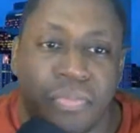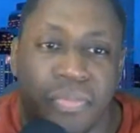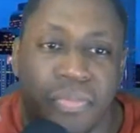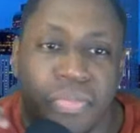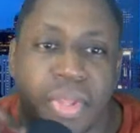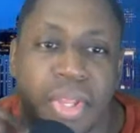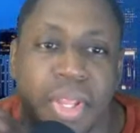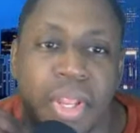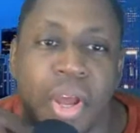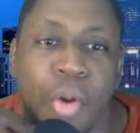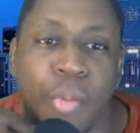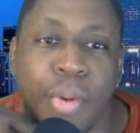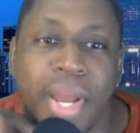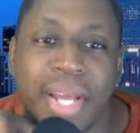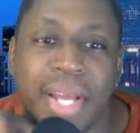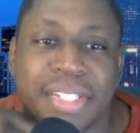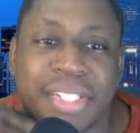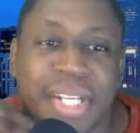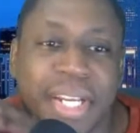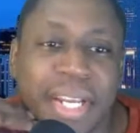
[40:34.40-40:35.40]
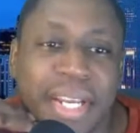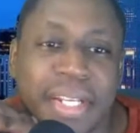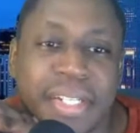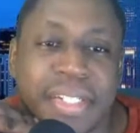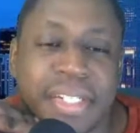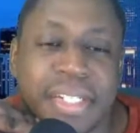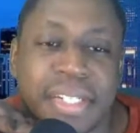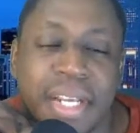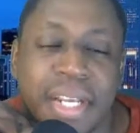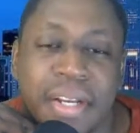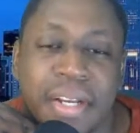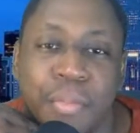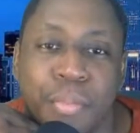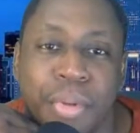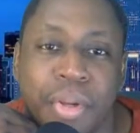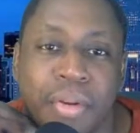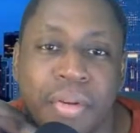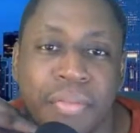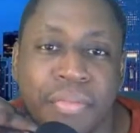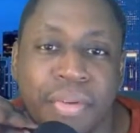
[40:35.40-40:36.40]
Oh, we got Shan. She's here in the building
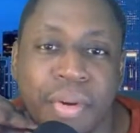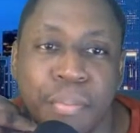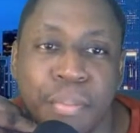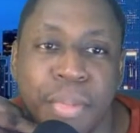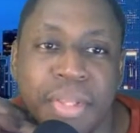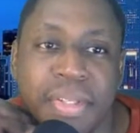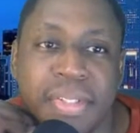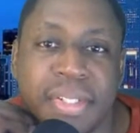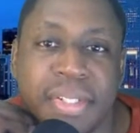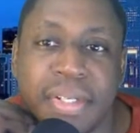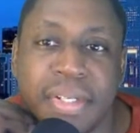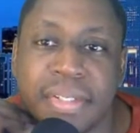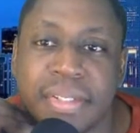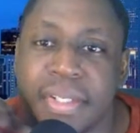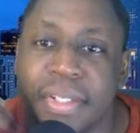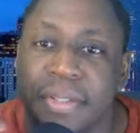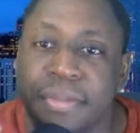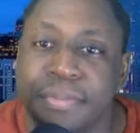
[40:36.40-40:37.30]
from Memphis, Tennessee.